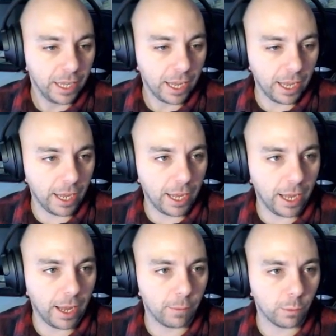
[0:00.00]

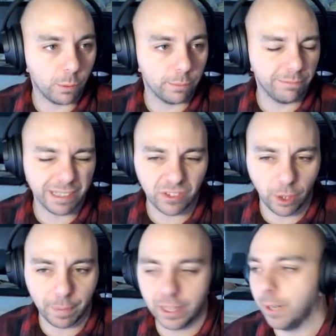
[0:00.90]
Uh, we'll mix it up
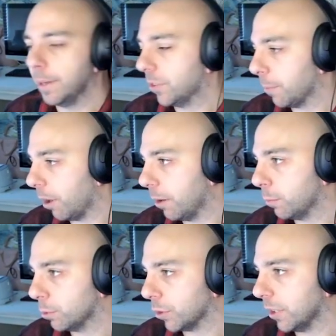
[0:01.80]
a little bit tomorrow and
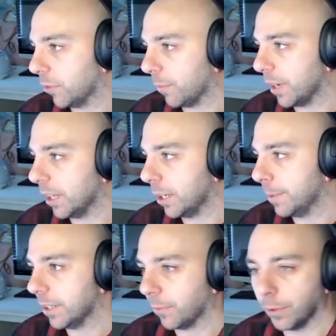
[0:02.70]
we'll try something a little bit
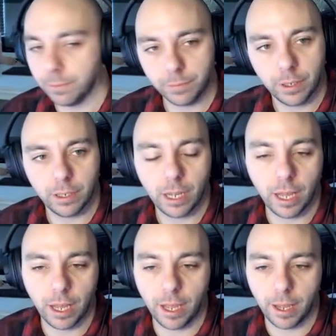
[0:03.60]
different.
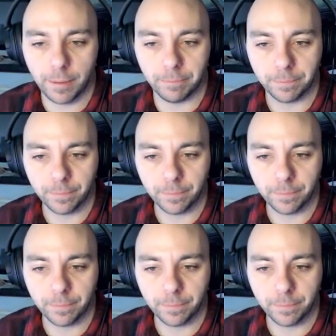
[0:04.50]
Um,